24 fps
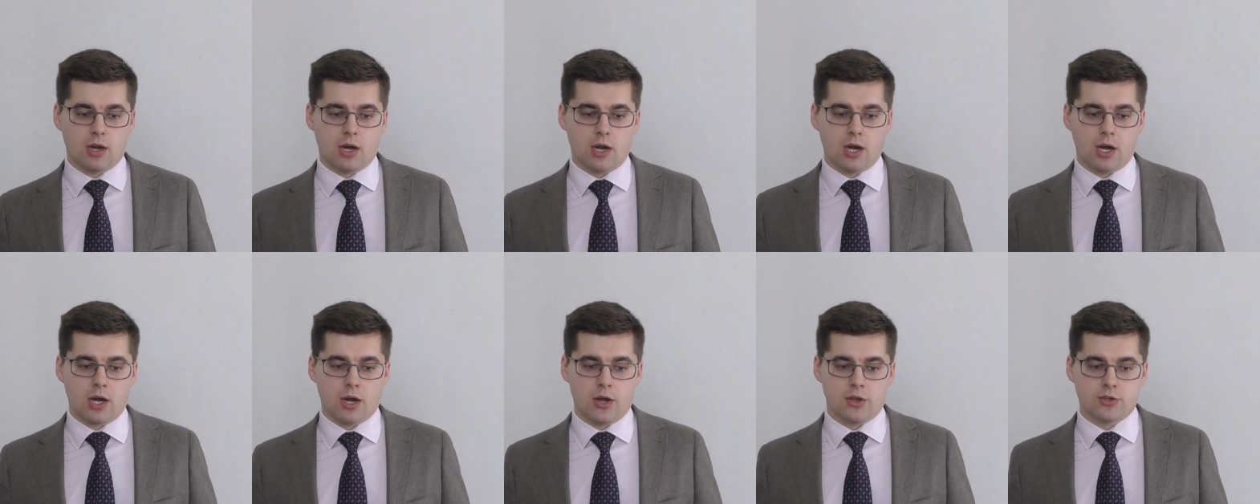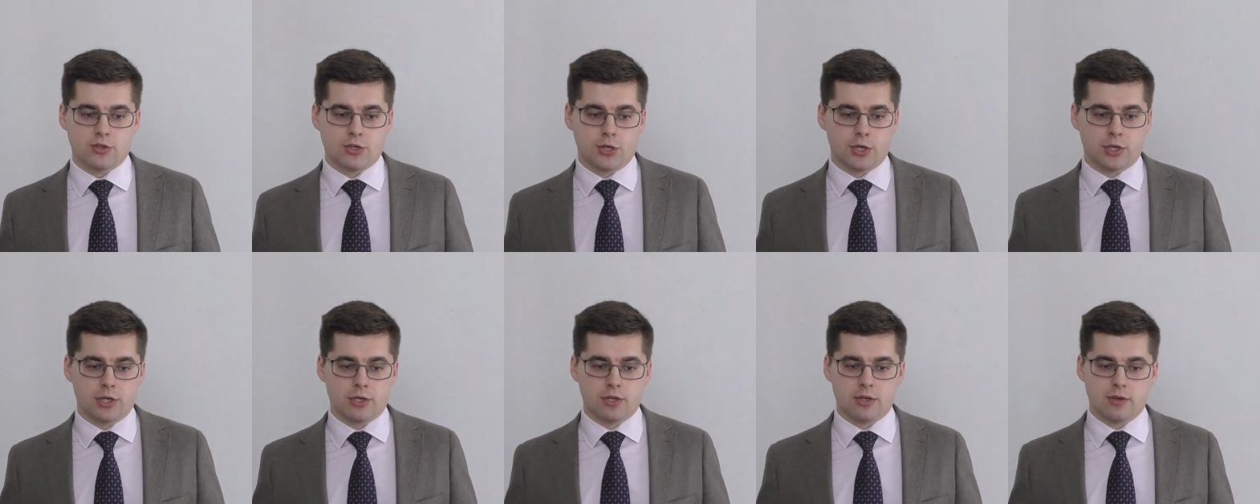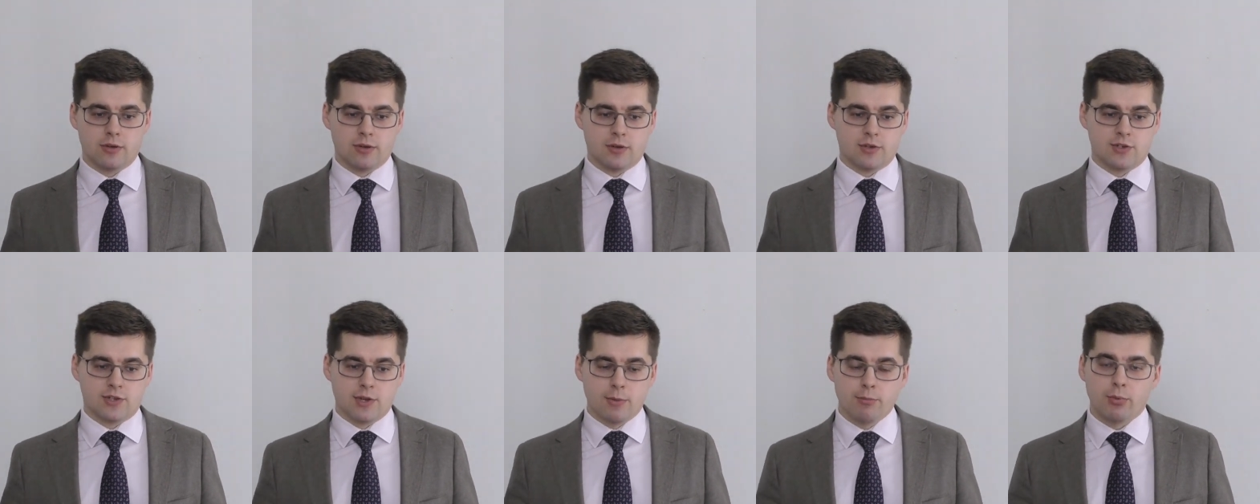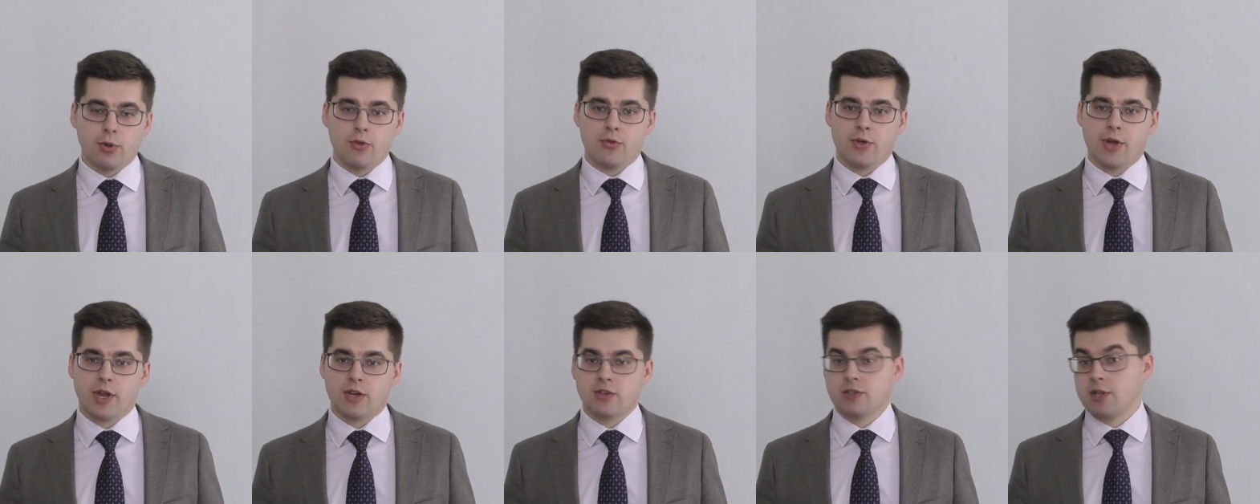uh, certain
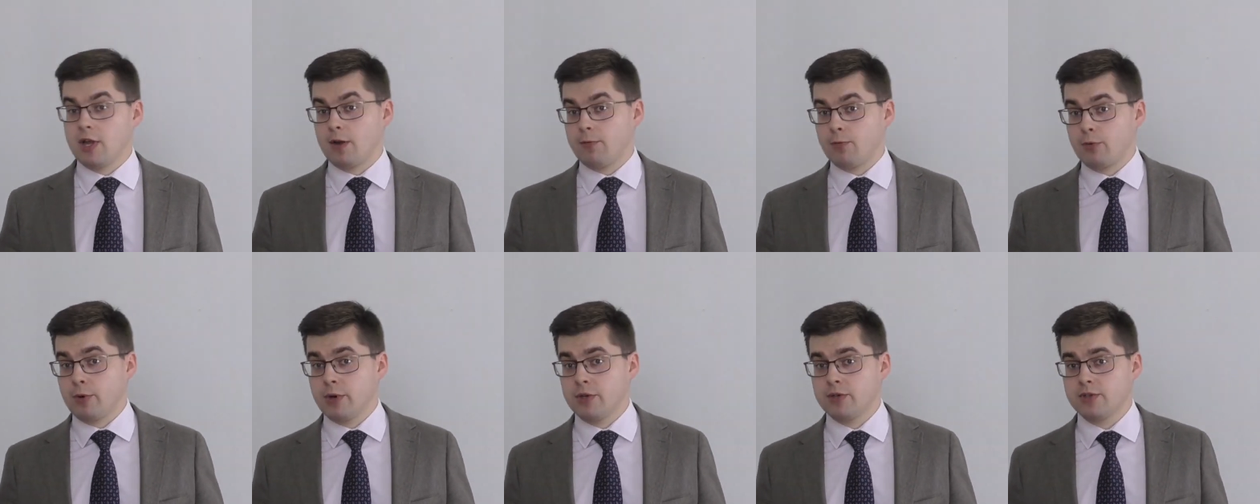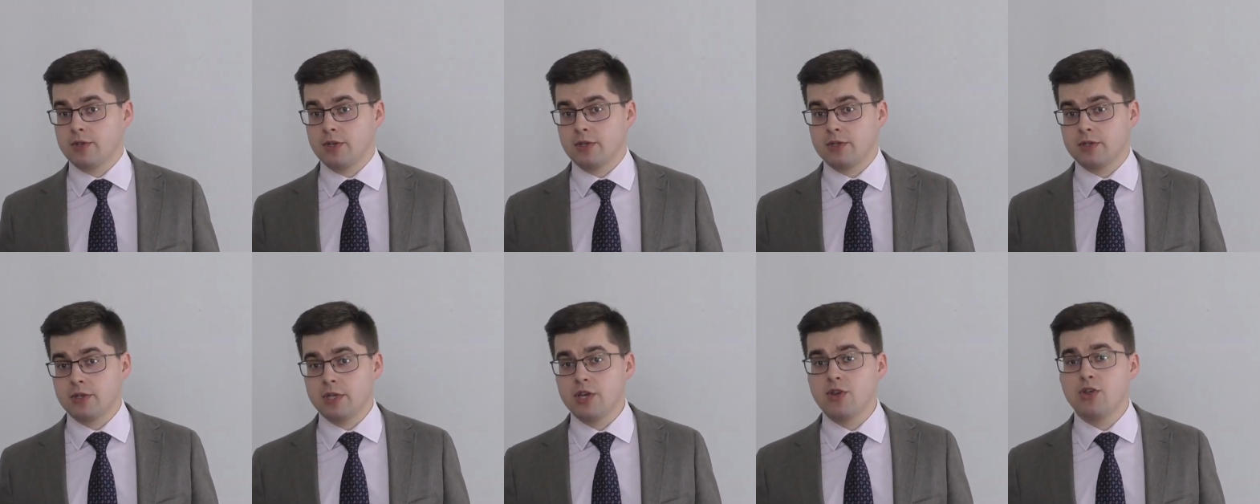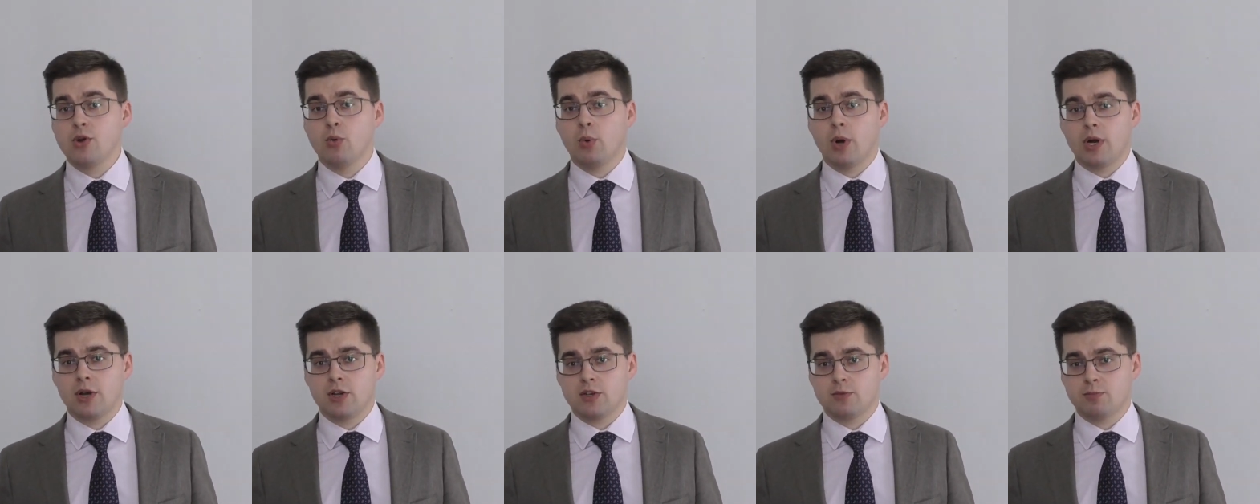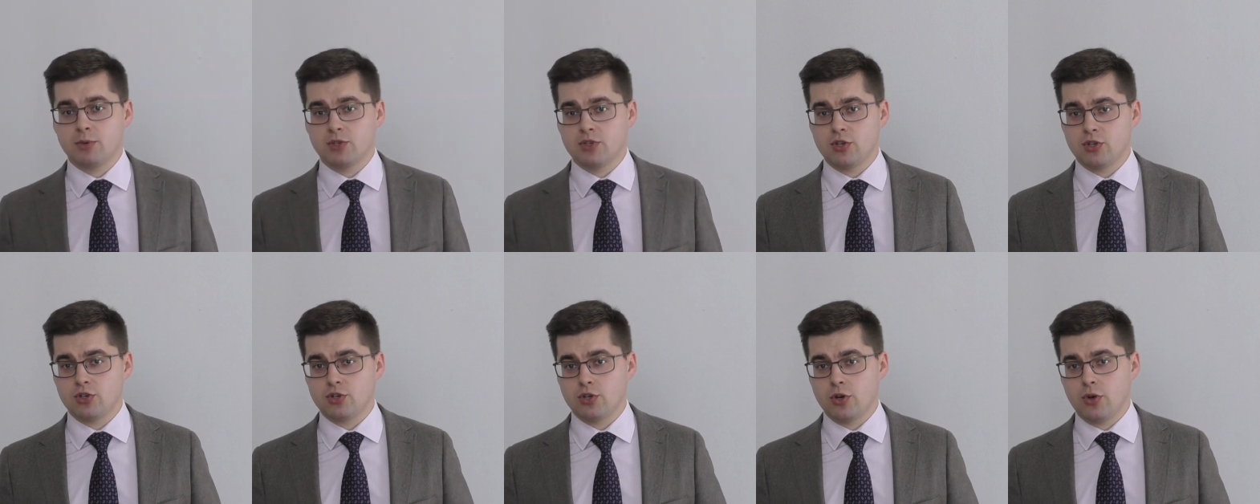simple things like, for instance, Lithuania's
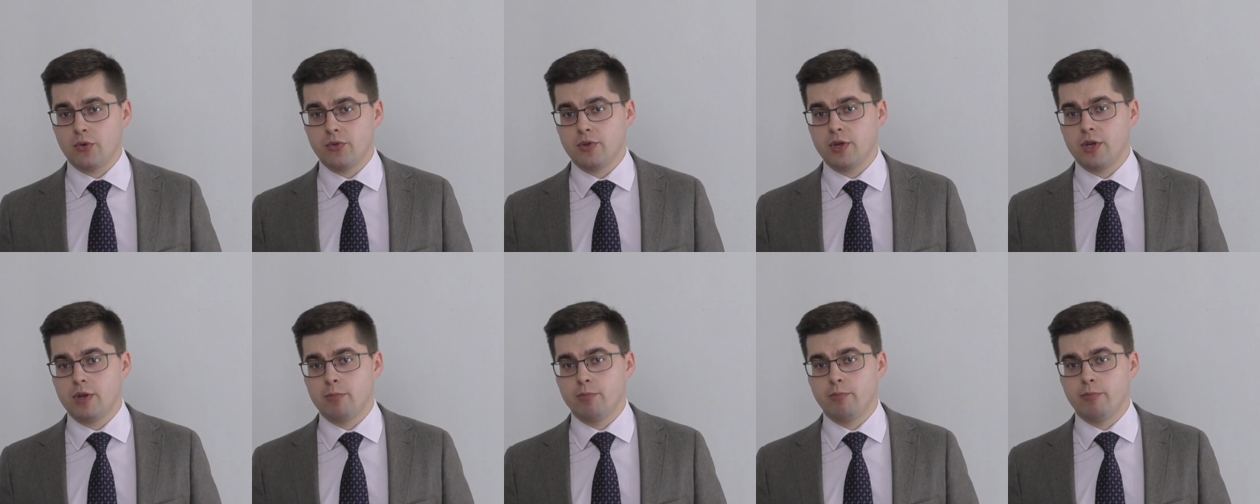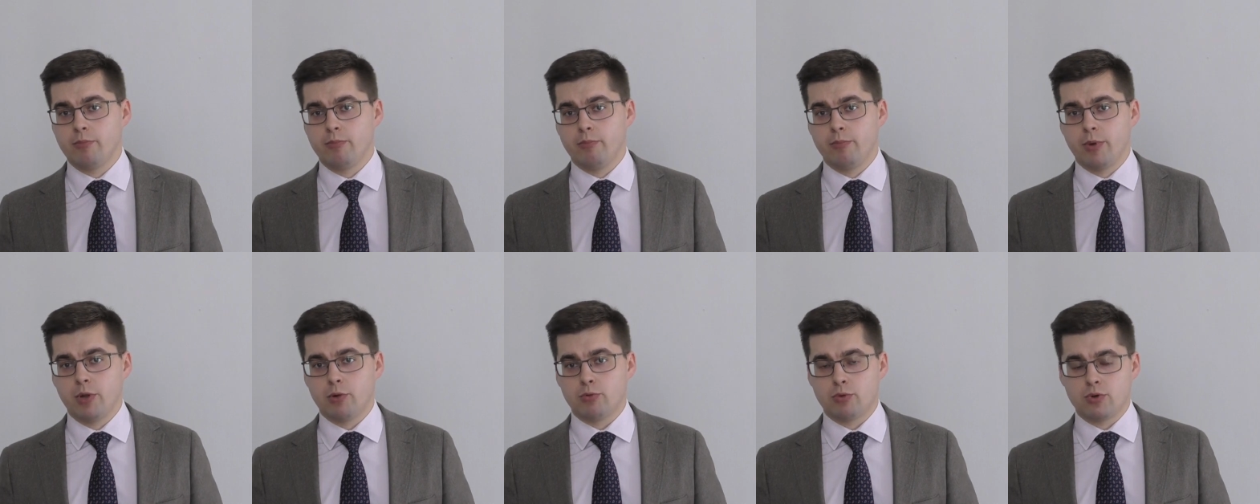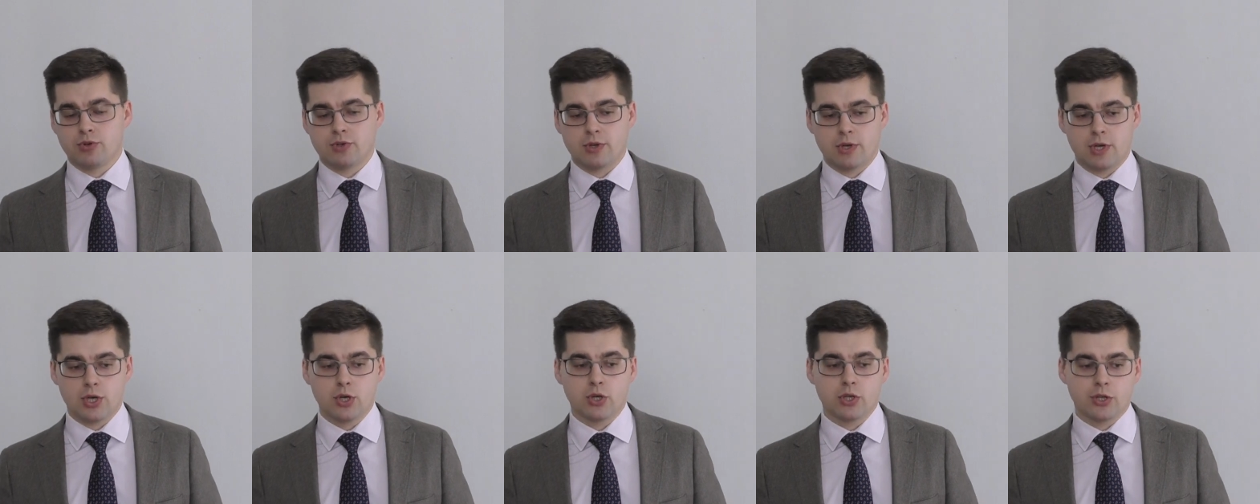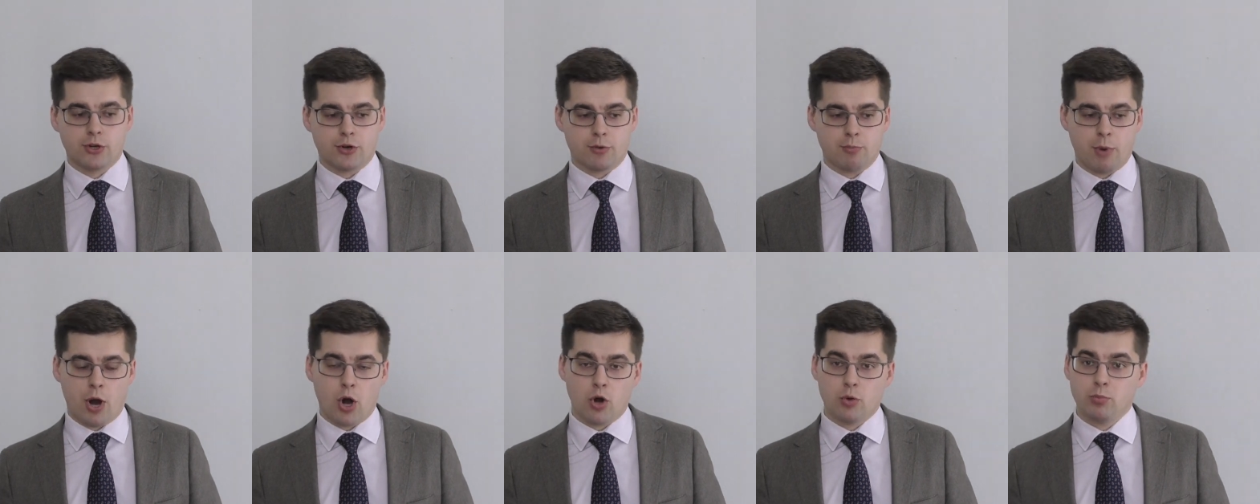position on the Belarusian
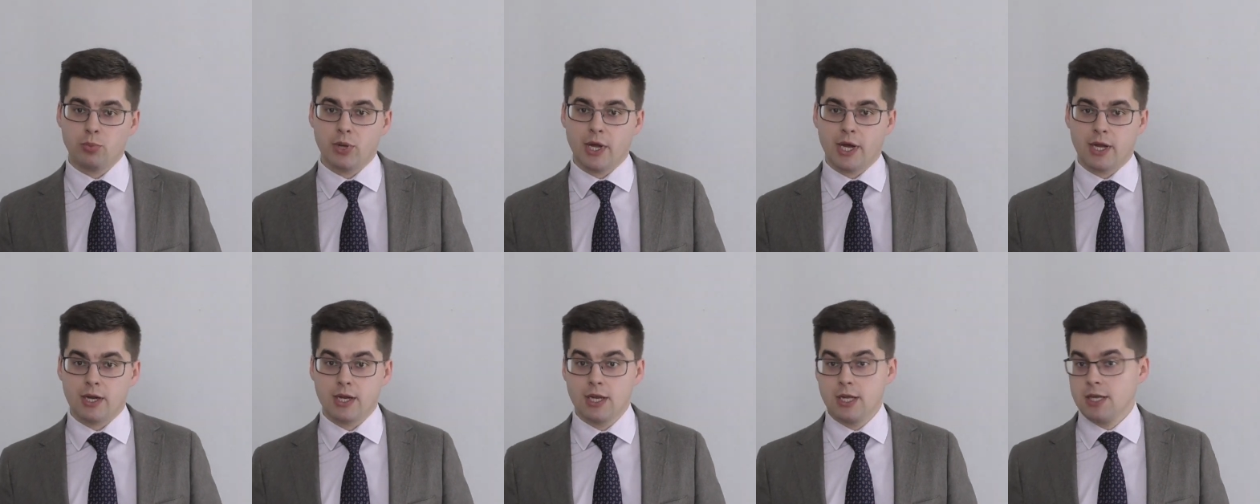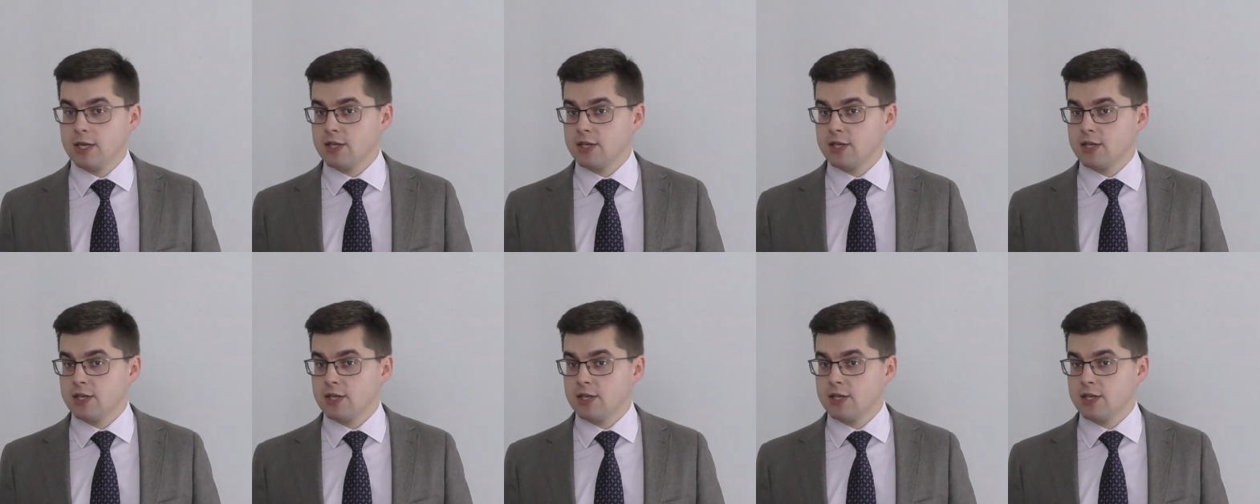nuclear power plant